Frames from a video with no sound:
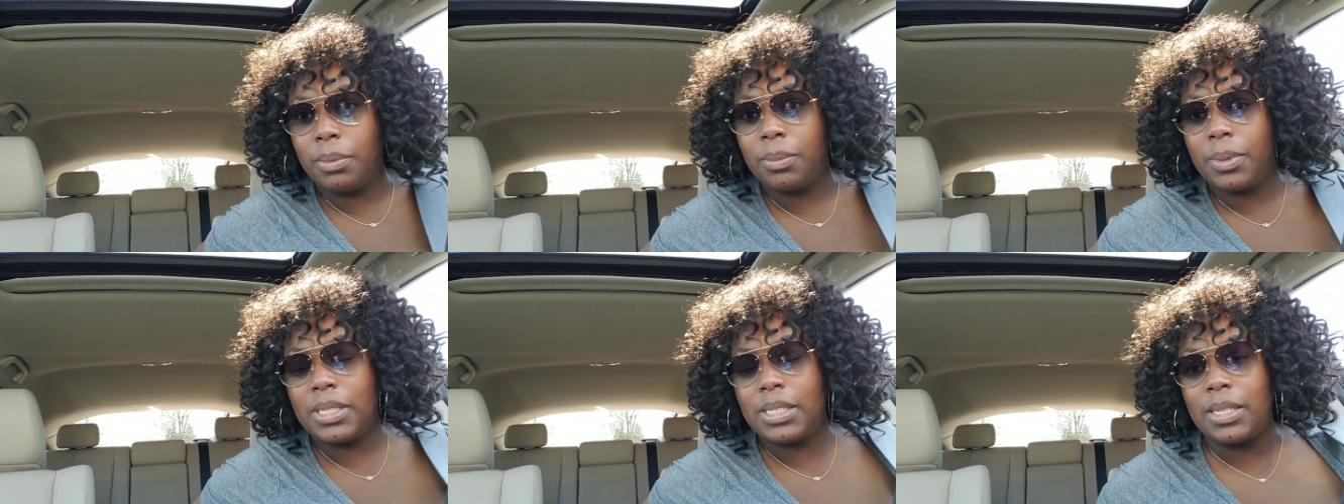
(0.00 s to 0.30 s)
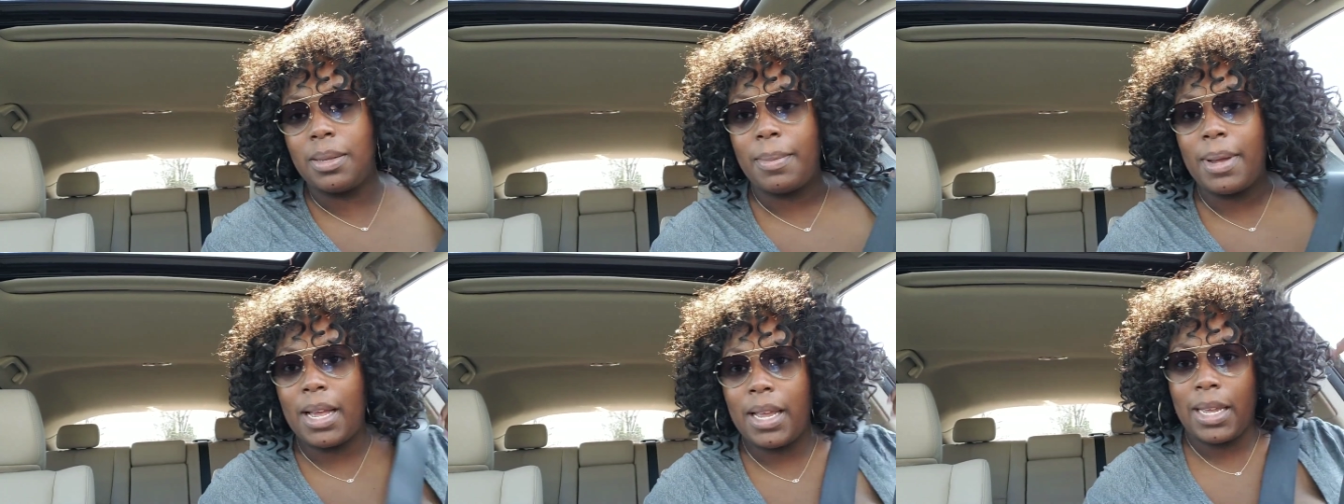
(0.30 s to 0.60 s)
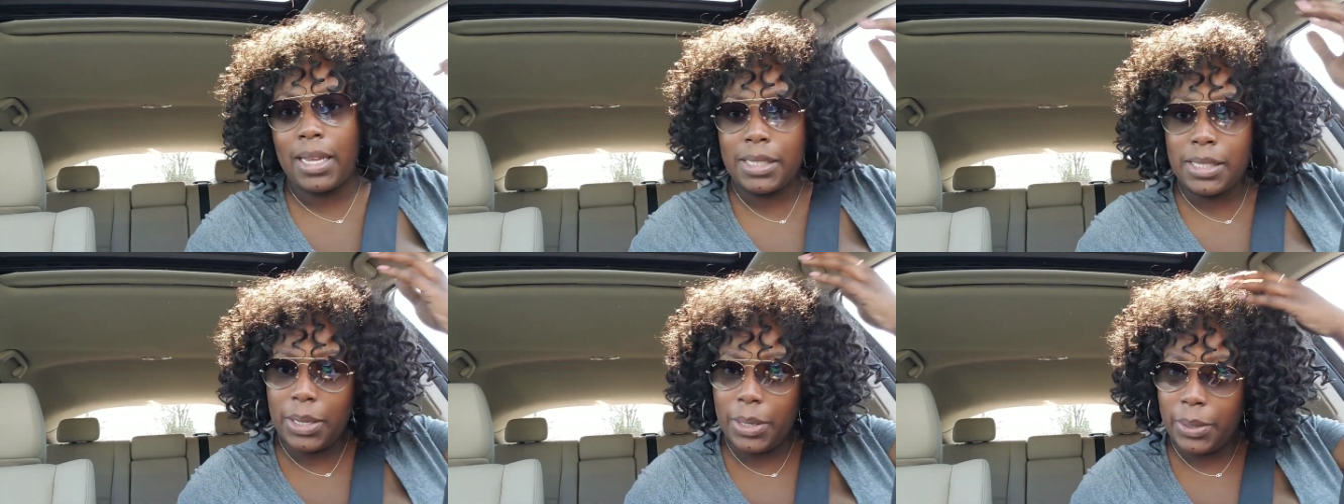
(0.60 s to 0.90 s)
when somebody
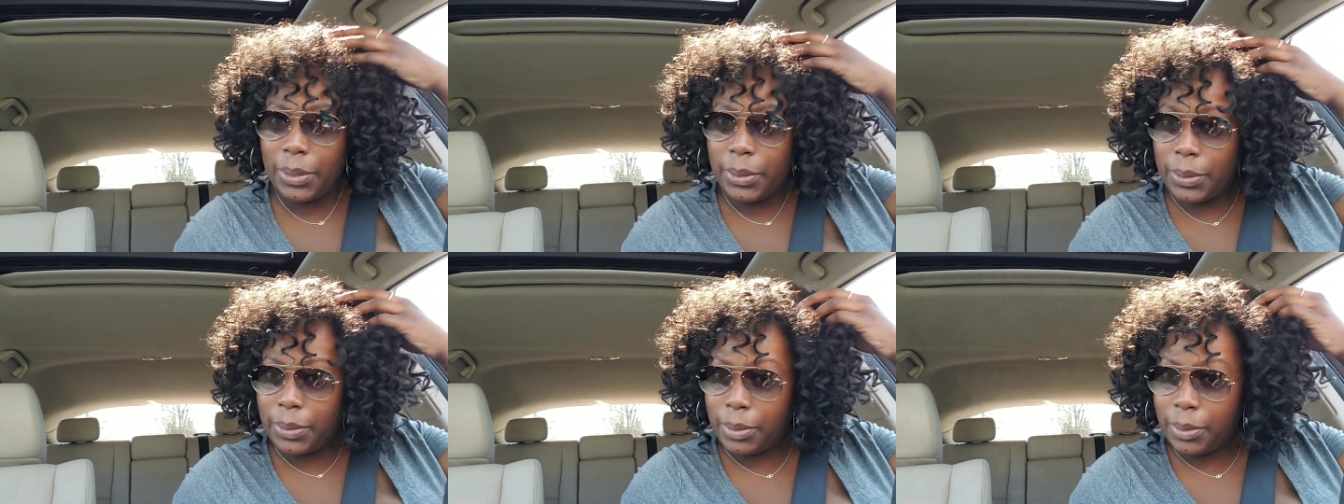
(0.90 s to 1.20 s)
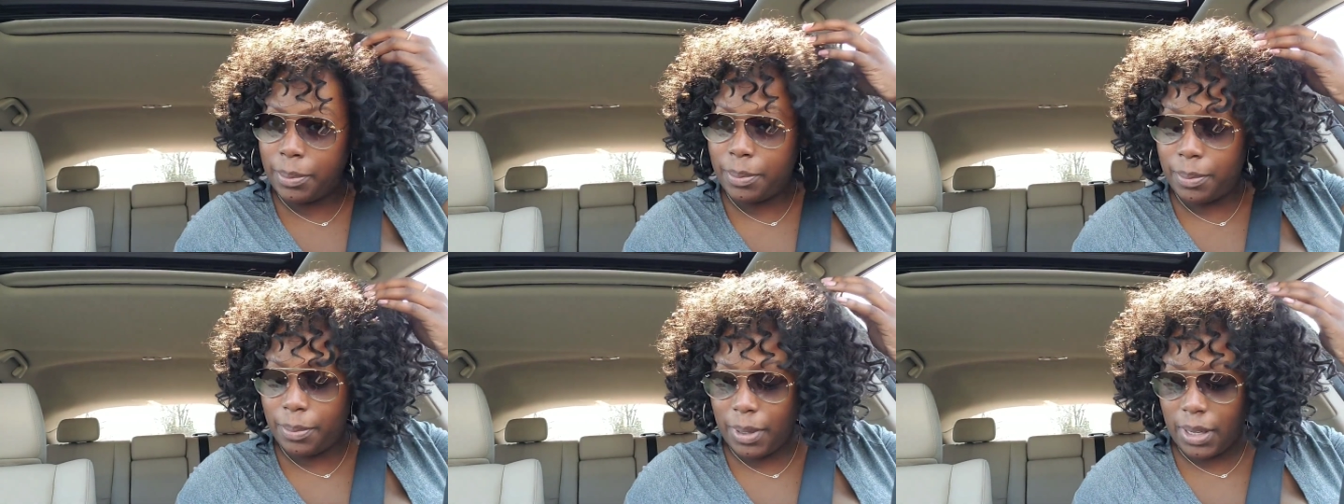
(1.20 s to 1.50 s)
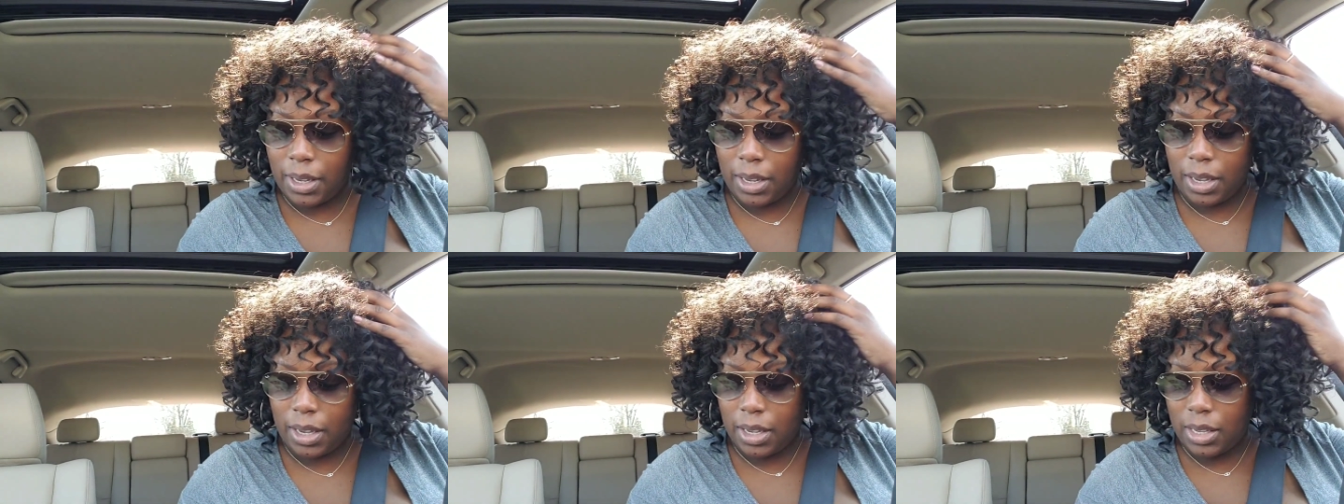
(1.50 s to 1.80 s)
gets home
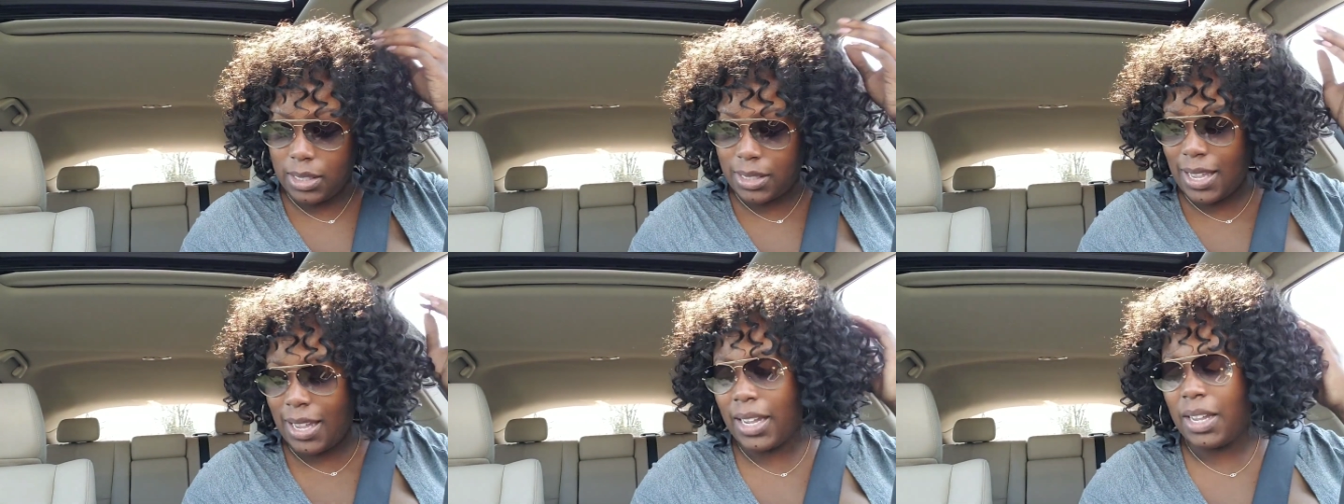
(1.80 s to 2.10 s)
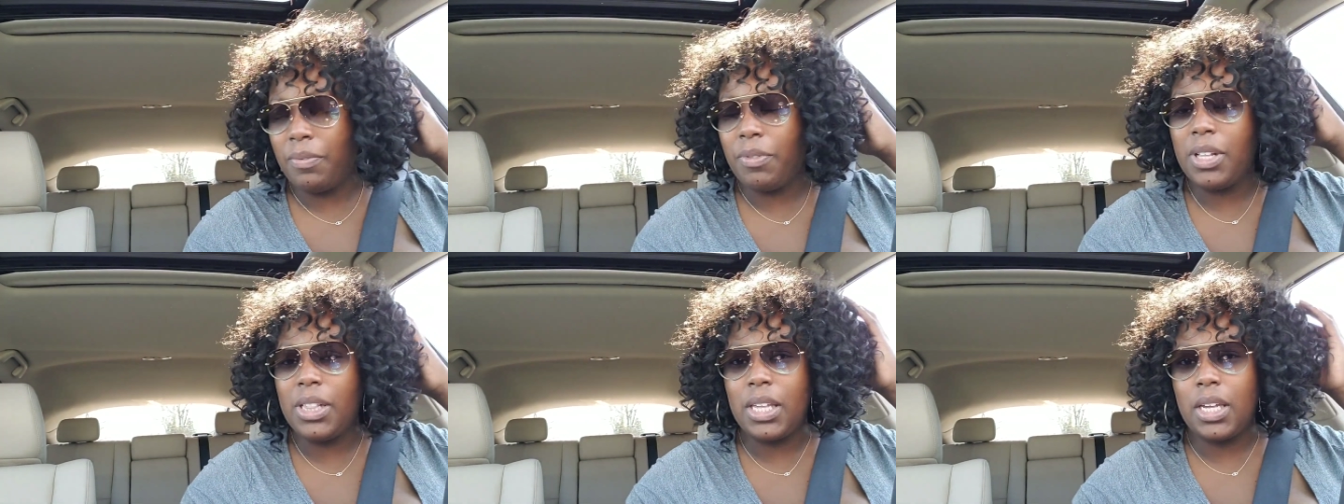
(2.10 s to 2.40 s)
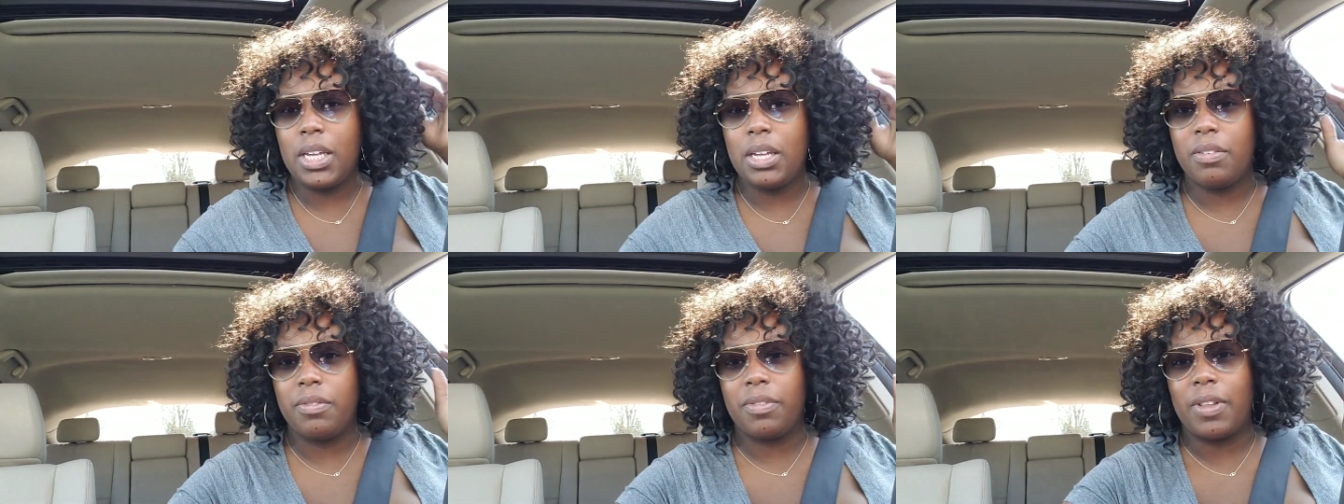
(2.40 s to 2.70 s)
because I really
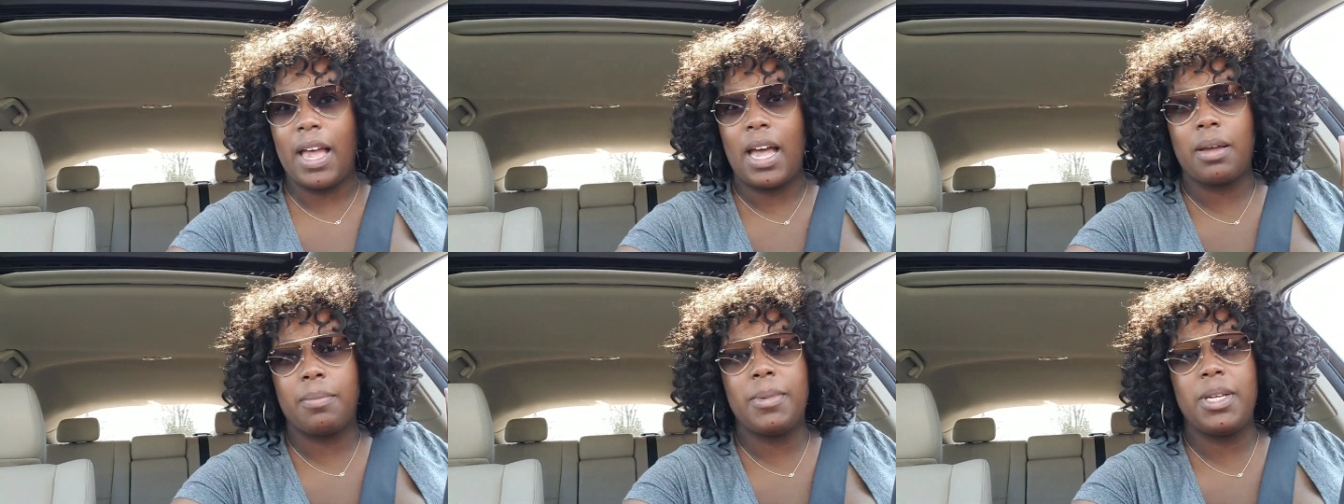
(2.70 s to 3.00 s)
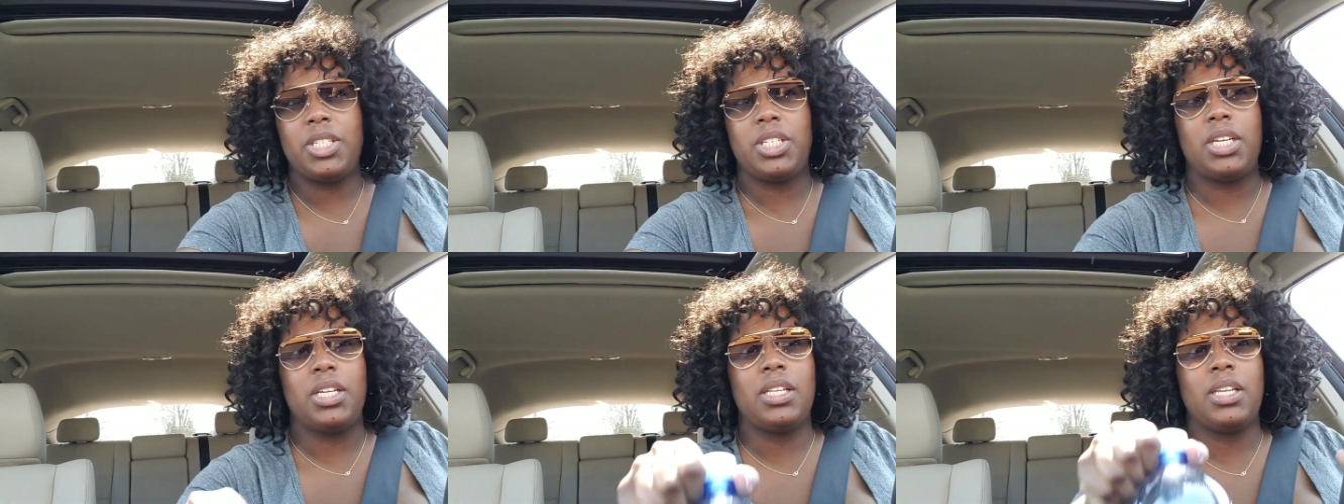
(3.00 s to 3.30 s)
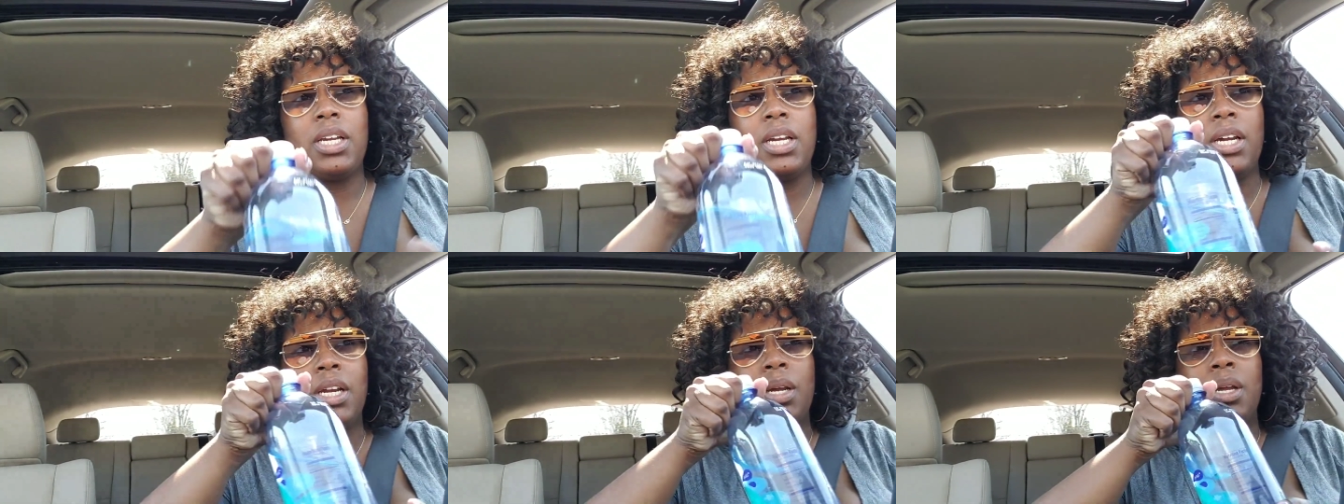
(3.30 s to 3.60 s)
couldn't vlog much in
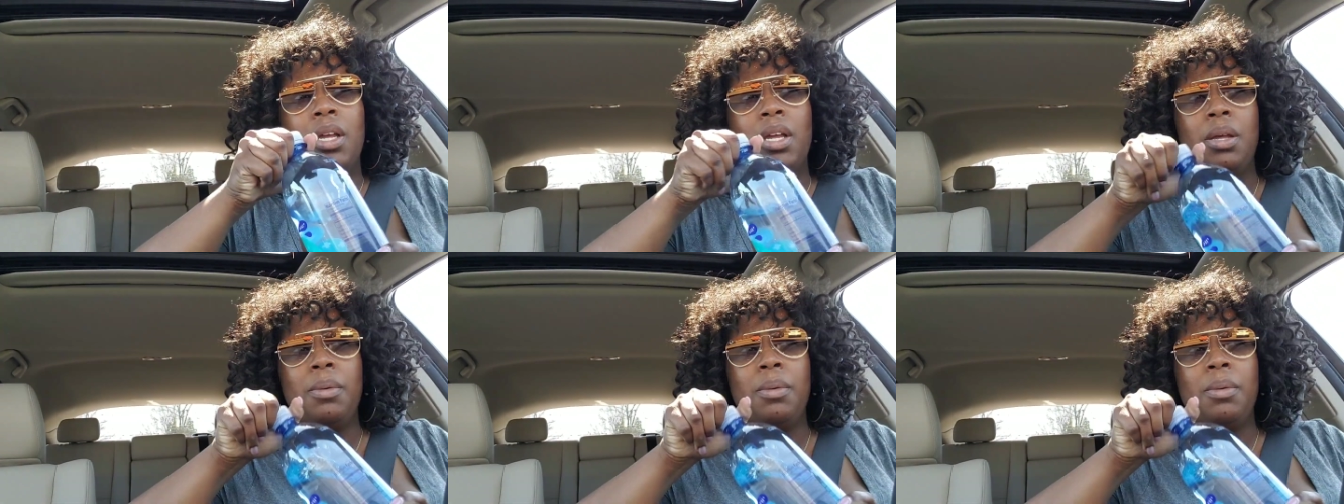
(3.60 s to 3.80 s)
there